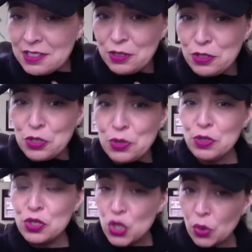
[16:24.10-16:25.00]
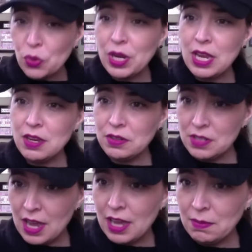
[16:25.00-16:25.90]
you, do you donate your
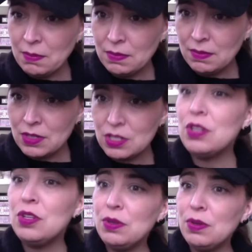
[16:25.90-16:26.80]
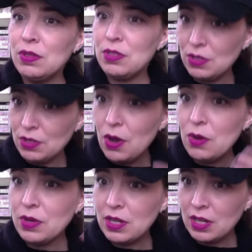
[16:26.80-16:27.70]
time to go
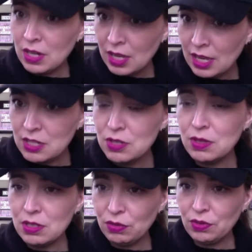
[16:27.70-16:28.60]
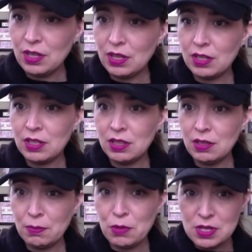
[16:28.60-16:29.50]
and do this for
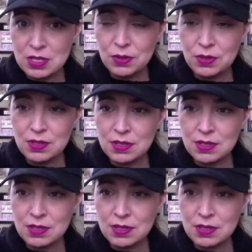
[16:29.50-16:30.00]
the beauty schools?